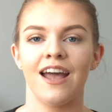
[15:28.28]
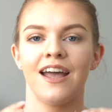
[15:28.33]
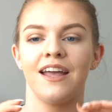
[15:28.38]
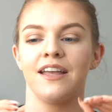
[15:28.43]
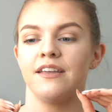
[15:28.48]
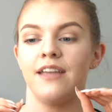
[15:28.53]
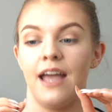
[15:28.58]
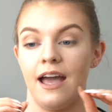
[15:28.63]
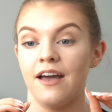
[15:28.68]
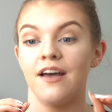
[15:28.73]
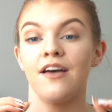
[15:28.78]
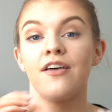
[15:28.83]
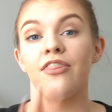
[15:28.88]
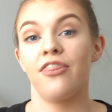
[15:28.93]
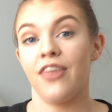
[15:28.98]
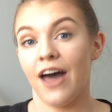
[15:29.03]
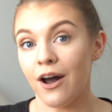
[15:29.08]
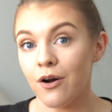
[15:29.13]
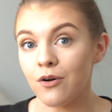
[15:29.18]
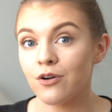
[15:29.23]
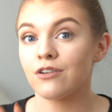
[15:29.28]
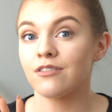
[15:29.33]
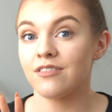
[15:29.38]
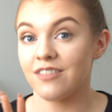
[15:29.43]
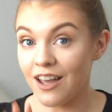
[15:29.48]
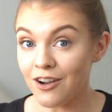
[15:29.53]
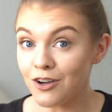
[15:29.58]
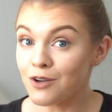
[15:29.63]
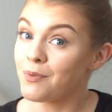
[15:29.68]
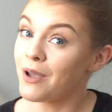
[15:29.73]
yeah, that
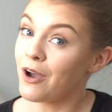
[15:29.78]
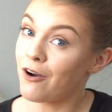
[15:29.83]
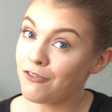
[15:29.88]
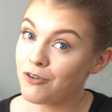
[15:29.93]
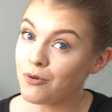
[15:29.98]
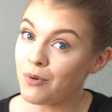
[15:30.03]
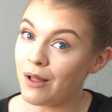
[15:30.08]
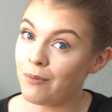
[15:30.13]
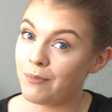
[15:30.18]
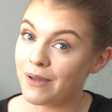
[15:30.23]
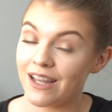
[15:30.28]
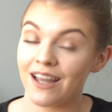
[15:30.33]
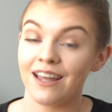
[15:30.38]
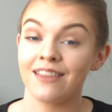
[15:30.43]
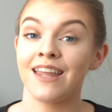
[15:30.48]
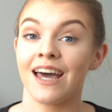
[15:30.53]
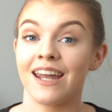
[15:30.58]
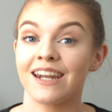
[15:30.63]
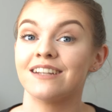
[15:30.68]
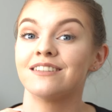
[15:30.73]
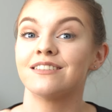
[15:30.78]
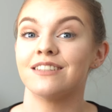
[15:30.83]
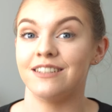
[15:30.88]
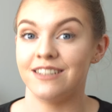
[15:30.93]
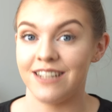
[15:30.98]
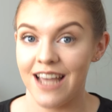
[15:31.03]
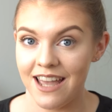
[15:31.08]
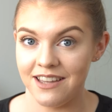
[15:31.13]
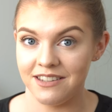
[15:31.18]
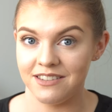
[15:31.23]
could be overwhelming, and that is
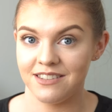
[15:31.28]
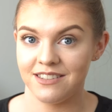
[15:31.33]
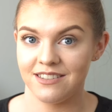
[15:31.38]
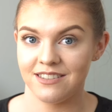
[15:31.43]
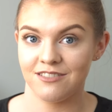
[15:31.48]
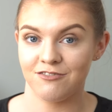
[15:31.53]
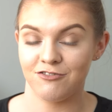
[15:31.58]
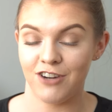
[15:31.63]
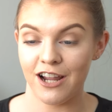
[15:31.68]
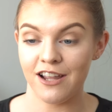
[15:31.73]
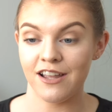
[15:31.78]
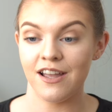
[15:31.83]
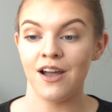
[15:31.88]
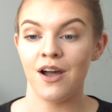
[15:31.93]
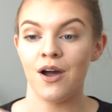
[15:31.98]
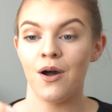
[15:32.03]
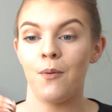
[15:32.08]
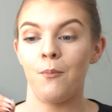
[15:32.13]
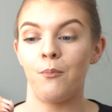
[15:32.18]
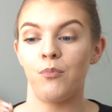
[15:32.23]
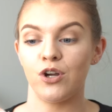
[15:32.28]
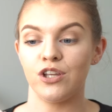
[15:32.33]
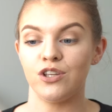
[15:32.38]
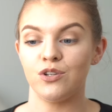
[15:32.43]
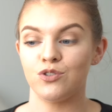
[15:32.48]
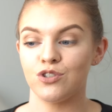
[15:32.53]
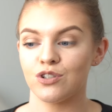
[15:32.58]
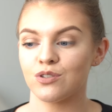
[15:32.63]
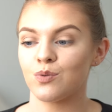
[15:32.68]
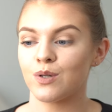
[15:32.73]
intense, right? But you
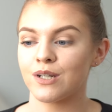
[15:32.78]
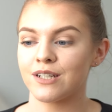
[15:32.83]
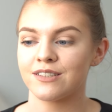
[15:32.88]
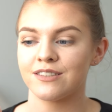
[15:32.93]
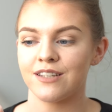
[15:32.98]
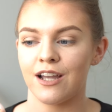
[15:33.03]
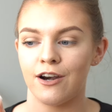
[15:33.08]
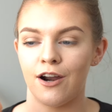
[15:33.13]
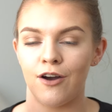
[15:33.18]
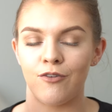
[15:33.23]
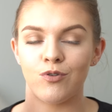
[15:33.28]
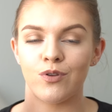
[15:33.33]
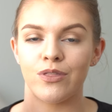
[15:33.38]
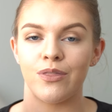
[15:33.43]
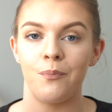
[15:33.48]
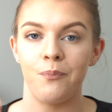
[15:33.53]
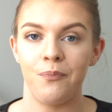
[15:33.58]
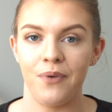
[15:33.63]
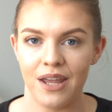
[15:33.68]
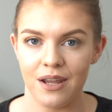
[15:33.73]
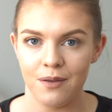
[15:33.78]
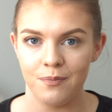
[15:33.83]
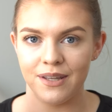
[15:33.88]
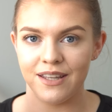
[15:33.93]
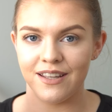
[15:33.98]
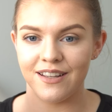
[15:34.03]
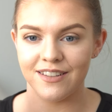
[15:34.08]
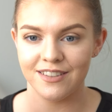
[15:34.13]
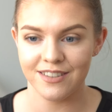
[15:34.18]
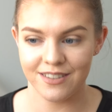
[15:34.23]
just want to start off with the
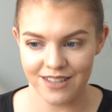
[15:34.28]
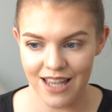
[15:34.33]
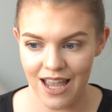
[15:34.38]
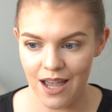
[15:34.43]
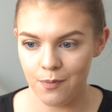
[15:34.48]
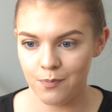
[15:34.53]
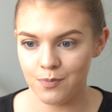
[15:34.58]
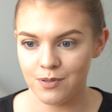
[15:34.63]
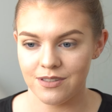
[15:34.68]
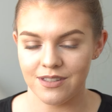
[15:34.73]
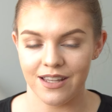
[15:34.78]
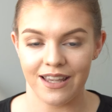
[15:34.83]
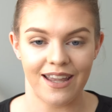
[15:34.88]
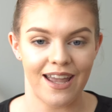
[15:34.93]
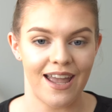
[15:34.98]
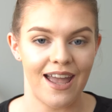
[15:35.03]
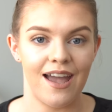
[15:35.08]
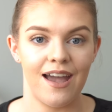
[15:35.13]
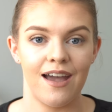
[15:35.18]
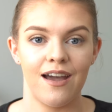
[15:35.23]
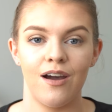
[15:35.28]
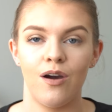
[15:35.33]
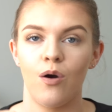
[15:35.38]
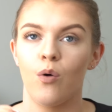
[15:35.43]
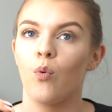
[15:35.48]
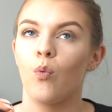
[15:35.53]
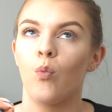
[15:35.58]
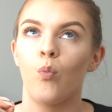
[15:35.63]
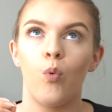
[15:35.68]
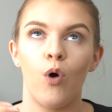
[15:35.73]
baby steps. Like,
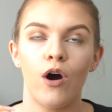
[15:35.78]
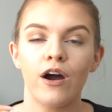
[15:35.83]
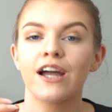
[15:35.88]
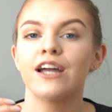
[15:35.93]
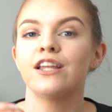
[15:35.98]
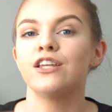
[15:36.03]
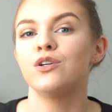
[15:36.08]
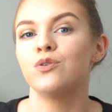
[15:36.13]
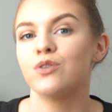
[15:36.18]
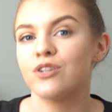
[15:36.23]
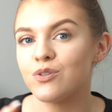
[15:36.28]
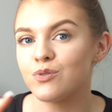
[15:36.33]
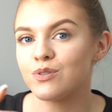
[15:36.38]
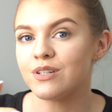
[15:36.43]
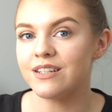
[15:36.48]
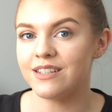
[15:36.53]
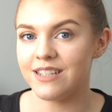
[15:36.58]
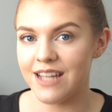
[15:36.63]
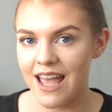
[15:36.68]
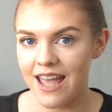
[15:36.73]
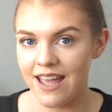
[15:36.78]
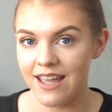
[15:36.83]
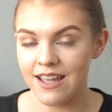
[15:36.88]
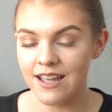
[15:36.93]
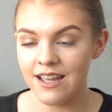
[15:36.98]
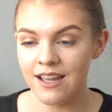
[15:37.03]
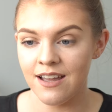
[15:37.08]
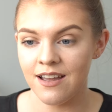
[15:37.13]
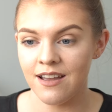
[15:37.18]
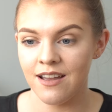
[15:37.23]
what can you do
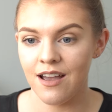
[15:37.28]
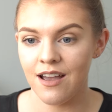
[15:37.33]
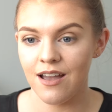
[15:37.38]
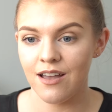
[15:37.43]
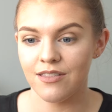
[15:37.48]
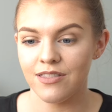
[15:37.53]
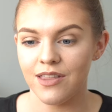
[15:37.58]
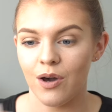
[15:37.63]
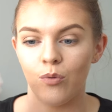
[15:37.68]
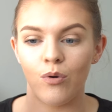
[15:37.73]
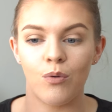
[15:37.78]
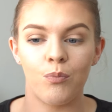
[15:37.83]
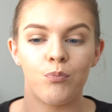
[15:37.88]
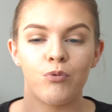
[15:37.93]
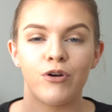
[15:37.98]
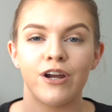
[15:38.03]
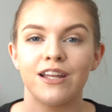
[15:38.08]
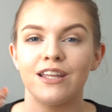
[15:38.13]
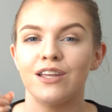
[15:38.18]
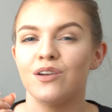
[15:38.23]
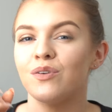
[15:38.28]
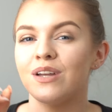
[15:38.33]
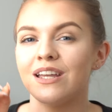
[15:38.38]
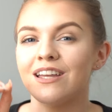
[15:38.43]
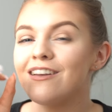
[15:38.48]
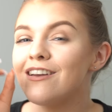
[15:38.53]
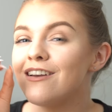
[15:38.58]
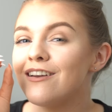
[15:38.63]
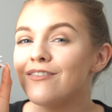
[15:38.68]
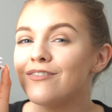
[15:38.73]
today that will bring you
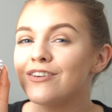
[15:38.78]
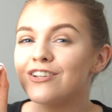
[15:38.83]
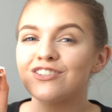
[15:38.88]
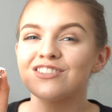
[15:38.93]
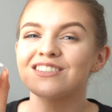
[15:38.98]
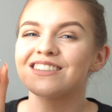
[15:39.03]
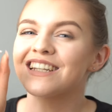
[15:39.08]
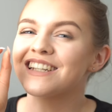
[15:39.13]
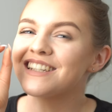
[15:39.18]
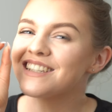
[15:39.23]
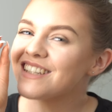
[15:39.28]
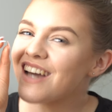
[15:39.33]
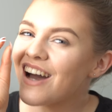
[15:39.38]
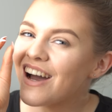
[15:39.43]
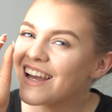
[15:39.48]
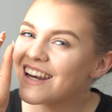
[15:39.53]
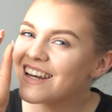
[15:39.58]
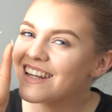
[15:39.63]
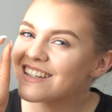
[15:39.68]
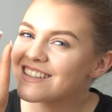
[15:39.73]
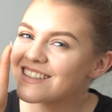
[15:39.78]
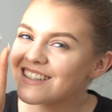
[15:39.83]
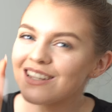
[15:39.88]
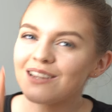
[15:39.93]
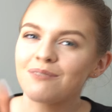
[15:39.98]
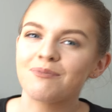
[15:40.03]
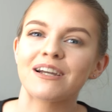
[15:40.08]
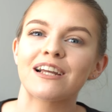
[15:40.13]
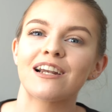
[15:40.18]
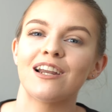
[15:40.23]
even just the tiniest
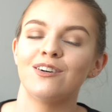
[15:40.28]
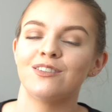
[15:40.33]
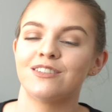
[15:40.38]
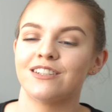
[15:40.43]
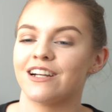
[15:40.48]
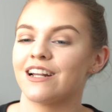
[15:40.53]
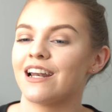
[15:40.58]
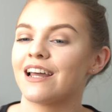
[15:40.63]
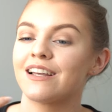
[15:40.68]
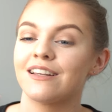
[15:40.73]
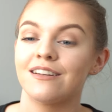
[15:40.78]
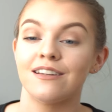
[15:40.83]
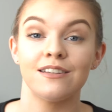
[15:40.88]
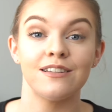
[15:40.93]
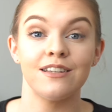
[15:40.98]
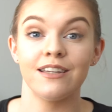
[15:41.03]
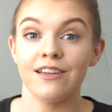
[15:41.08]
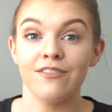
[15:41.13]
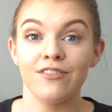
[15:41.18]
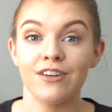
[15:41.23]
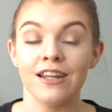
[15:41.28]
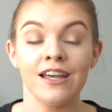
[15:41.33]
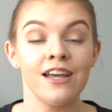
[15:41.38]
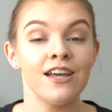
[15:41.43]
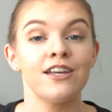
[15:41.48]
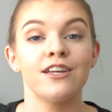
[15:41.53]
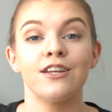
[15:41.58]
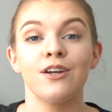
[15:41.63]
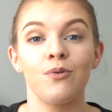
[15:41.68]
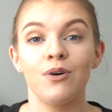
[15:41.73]
little bit closer? Like, even,
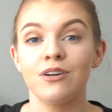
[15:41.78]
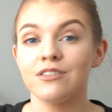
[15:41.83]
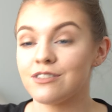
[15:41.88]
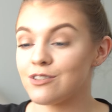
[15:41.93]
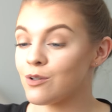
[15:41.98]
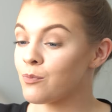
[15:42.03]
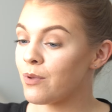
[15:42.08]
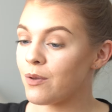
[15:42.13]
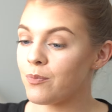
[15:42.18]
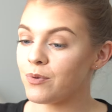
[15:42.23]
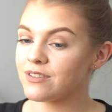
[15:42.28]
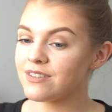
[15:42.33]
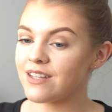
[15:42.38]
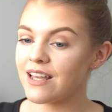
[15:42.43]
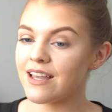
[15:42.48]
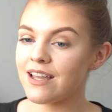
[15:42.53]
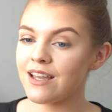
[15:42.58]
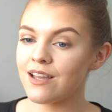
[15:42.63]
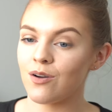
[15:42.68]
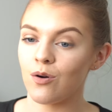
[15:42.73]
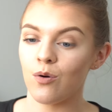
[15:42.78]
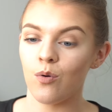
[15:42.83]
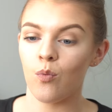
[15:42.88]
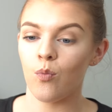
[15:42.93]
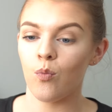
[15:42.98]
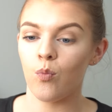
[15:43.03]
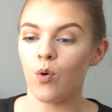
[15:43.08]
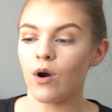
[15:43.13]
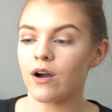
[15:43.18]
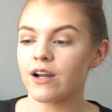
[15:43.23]
you know what? Some people say,
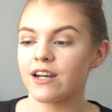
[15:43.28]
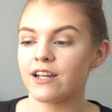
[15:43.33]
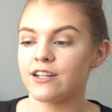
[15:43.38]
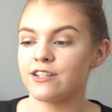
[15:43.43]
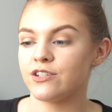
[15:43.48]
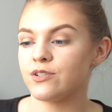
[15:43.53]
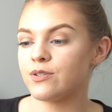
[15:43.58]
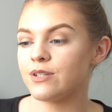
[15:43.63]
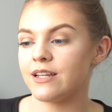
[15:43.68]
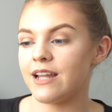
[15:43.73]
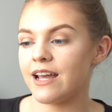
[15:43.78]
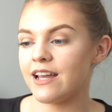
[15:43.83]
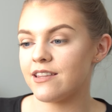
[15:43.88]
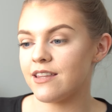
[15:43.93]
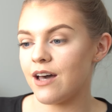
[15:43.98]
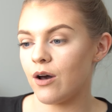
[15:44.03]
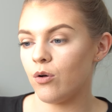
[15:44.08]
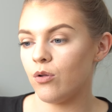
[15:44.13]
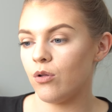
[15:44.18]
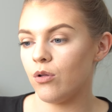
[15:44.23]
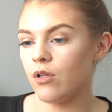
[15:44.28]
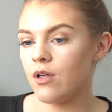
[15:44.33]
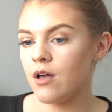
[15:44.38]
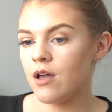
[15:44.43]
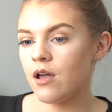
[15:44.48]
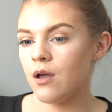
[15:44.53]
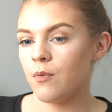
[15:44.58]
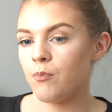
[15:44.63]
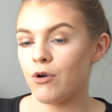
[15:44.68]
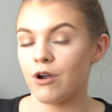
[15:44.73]
what can I do today that will
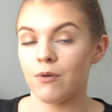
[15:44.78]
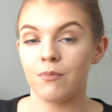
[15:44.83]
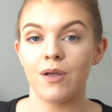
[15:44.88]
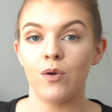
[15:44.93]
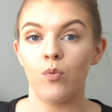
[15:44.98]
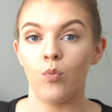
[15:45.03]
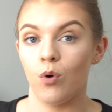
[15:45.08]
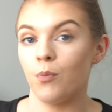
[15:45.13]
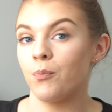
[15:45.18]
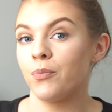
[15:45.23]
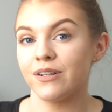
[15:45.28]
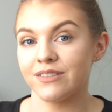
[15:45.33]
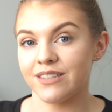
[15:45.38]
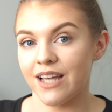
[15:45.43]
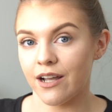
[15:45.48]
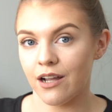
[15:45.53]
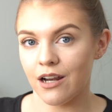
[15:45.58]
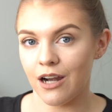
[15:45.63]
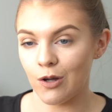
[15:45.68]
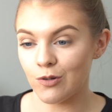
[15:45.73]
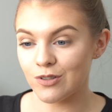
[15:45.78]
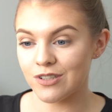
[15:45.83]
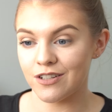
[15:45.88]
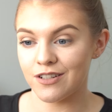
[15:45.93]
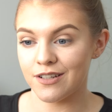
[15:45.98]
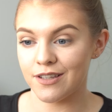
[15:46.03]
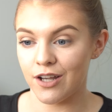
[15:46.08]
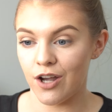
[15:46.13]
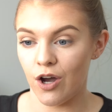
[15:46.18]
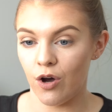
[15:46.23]
bring me 1% closer
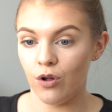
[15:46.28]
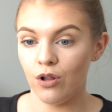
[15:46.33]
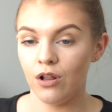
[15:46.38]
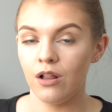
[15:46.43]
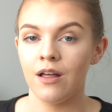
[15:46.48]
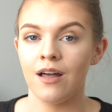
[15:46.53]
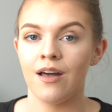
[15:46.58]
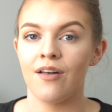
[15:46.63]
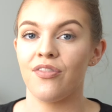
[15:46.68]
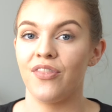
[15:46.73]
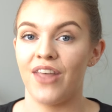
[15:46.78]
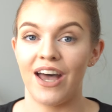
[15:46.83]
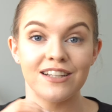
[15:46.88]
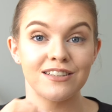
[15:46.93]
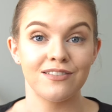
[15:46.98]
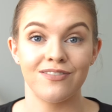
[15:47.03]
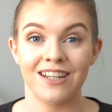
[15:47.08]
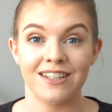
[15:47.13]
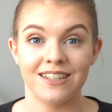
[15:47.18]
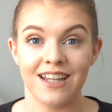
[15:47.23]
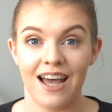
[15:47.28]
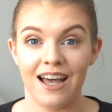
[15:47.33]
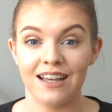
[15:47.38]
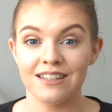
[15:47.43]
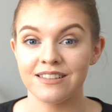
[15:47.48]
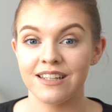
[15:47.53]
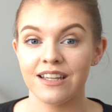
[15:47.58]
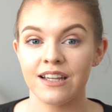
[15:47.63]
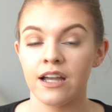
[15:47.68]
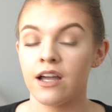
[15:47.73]
to the goal? That's
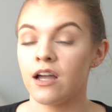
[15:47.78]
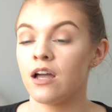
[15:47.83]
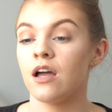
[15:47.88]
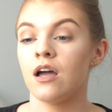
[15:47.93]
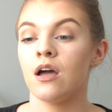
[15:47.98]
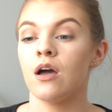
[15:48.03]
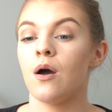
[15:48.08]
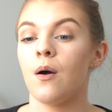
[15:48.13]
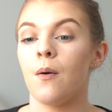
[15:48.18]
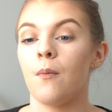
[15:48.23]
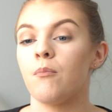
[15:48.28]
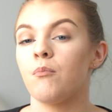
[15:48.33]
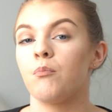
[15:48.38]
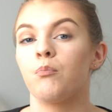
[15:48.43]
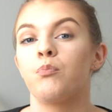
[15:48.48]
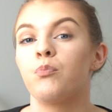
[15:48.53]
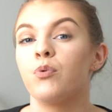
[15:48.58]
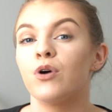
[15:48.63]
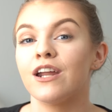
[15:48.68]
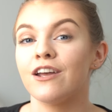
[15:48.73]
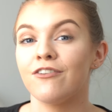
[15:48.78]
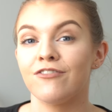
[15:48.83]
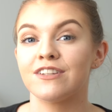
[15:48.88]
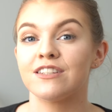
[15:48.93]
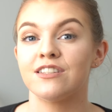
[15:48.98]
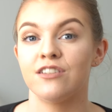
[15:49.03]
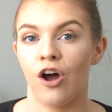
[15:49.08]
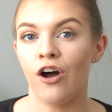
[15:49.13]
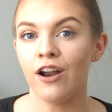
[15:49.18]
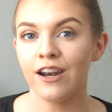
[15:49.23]
fantastic. But if it's
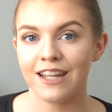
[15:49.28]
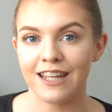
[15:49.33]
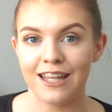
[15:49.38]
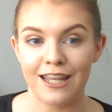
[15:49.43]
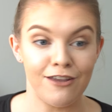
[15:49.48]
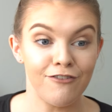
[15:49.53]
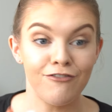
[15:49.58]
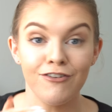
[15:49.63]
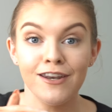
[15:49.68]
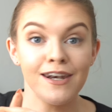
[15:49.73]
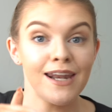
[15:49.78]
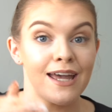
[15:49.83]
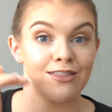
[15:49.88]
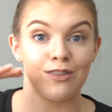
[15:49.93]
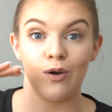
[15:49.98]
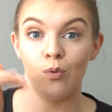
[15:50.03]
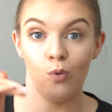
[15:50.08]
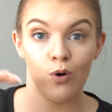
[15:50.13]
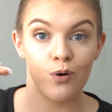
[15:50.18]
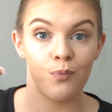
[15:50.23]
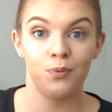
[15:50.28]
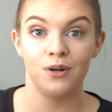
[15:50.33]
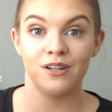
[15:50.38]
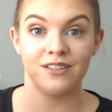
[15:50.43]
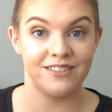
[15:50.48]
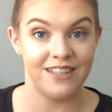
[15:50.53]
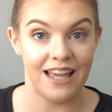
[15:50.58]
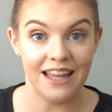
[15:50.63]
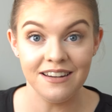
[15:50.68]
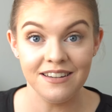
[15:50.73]
not even at the
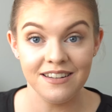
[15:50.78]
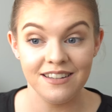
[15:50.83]
1%,